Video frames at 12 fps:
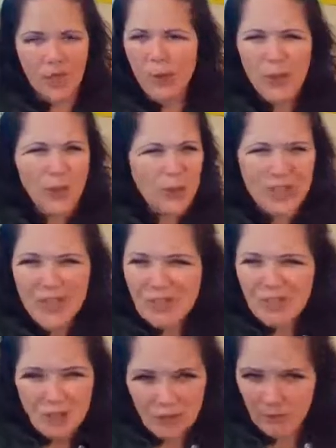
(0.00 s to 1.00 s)
We don't
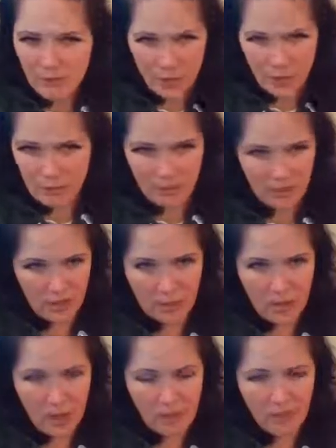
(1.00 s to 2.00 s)
just look for numbers in a
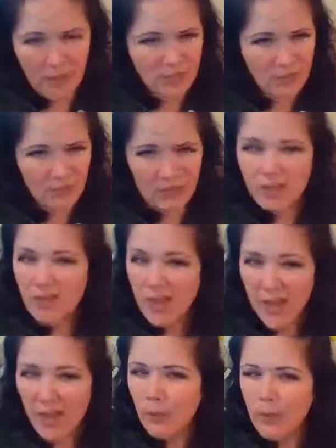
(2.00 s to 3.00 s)
problem, because if we do
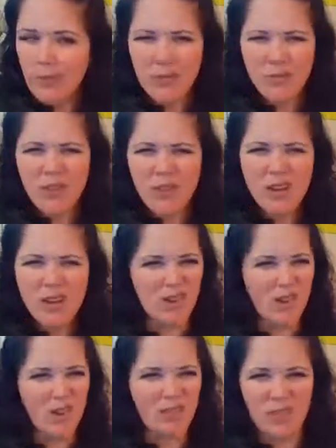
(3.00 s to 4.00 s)
that, we might try to
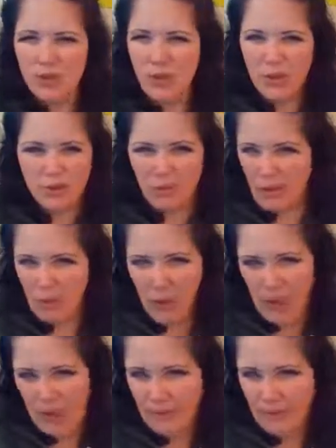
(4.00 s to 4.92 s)
solve and do it the wrong way.